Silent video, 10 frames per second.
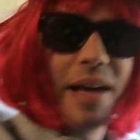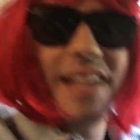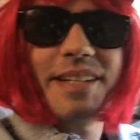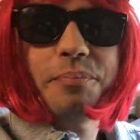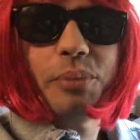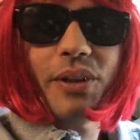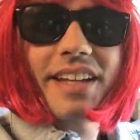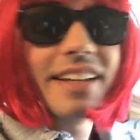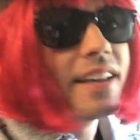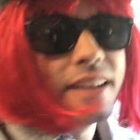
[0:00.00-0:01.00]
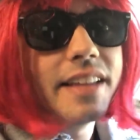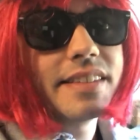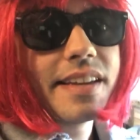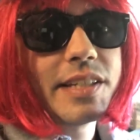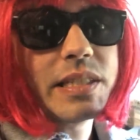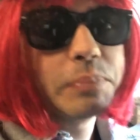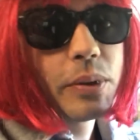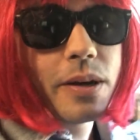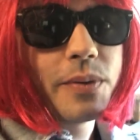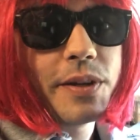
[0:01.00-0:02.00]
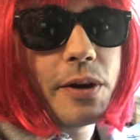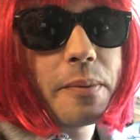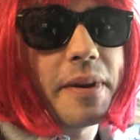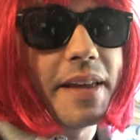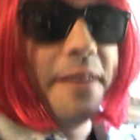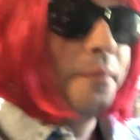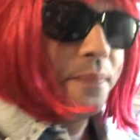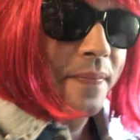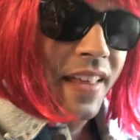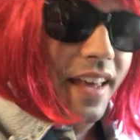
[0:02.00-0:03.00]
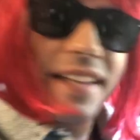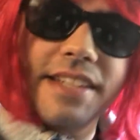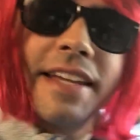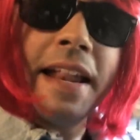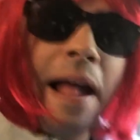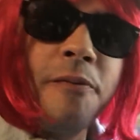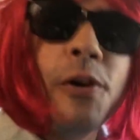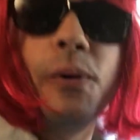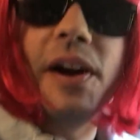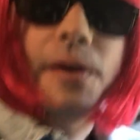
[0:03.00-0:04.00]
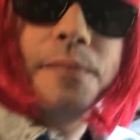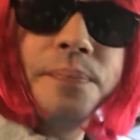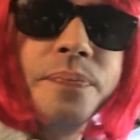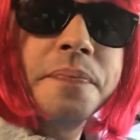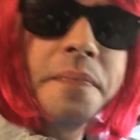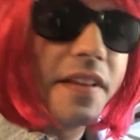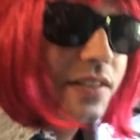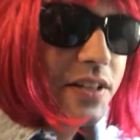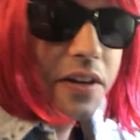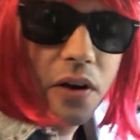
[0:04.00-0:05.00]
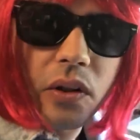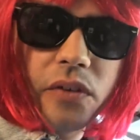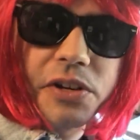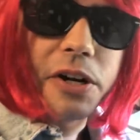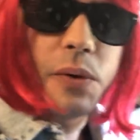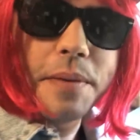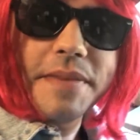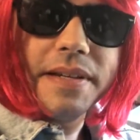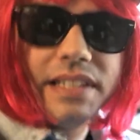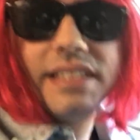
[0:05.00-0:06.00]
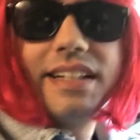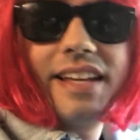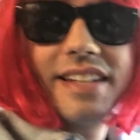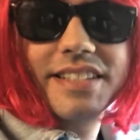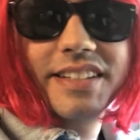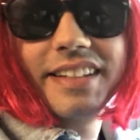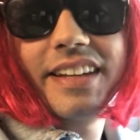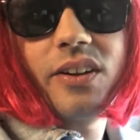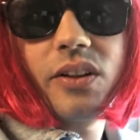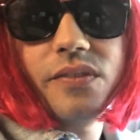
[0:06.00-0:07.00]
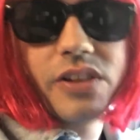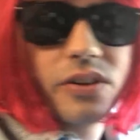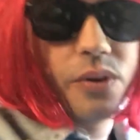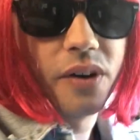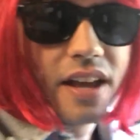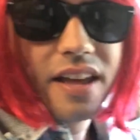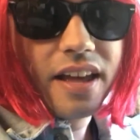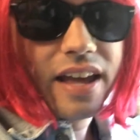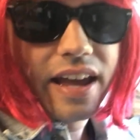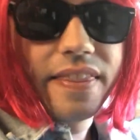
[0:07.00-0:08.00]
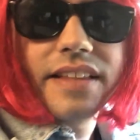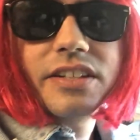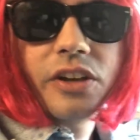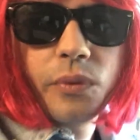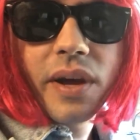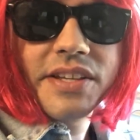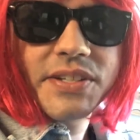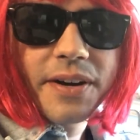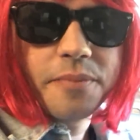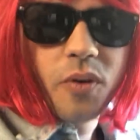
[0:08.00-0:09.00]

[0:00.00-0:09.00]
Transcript: magic bullet, it's gonna explode when you open it. And it's gonna get everywhere. It's gonna get all over your equipment, and it's gonna get all over you. And that's a good way to start your